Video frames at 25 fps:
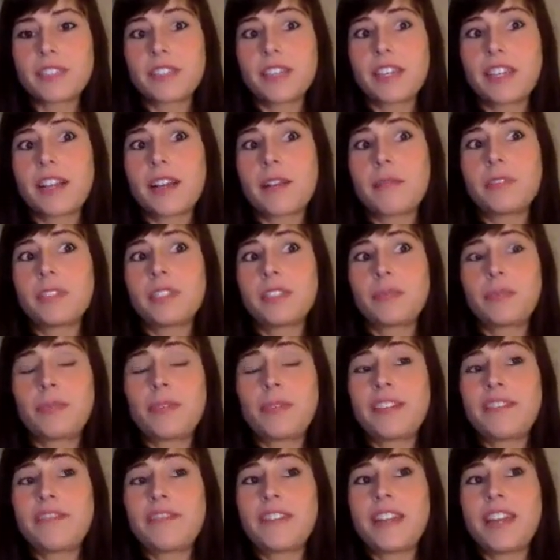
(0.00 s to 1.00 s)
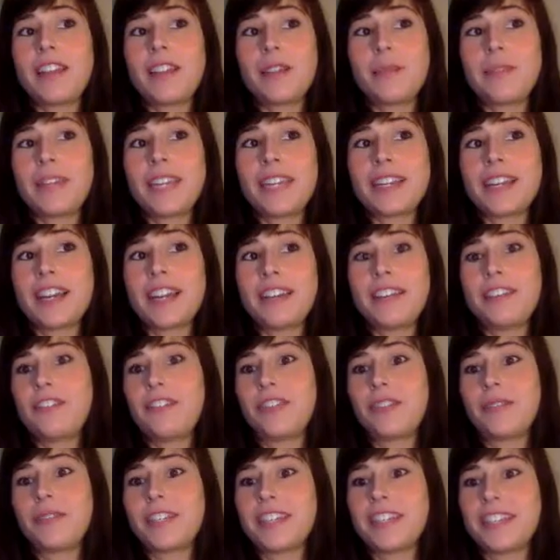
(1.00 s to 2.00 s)
It's like, I'm just being vanilla bean. I didn't
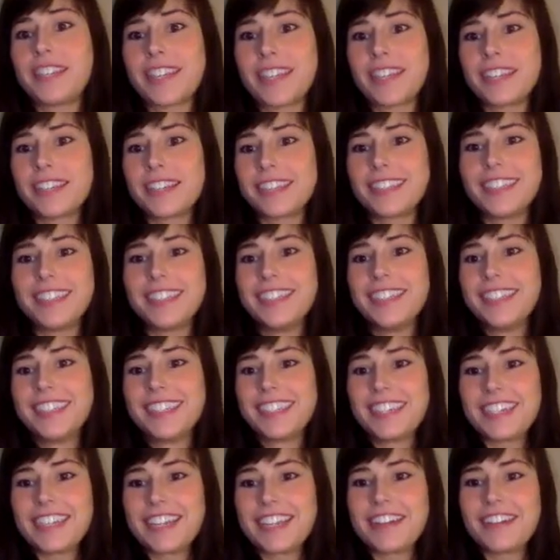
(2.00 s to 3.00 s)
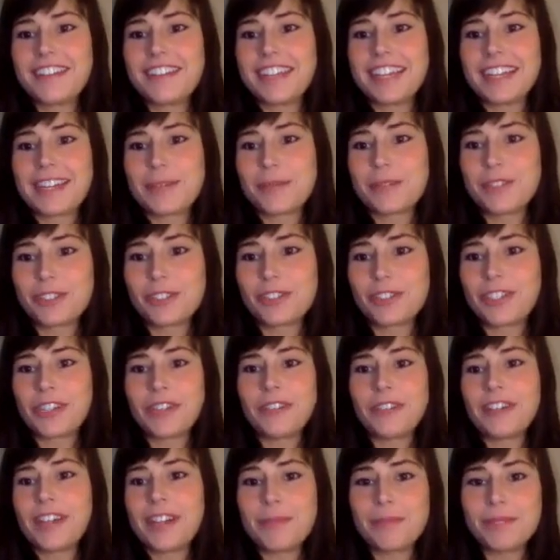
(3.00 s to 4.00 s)
do anything, like I'm just
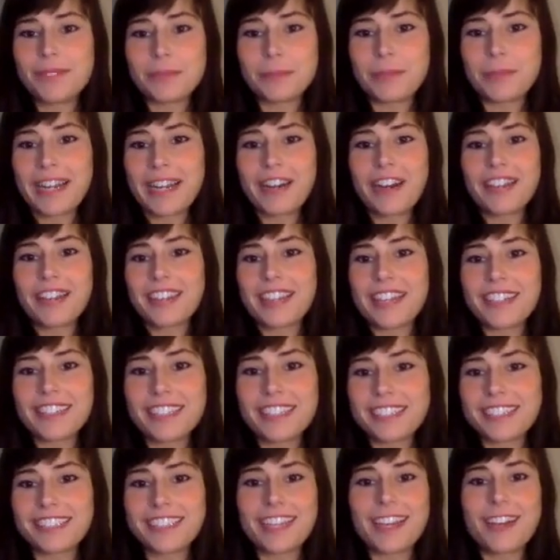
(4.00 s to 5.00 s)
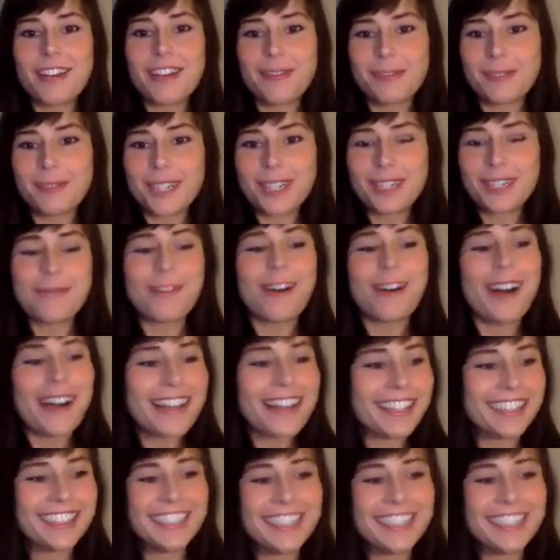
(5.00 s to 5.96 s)
showing up as my authentic self. What do you want?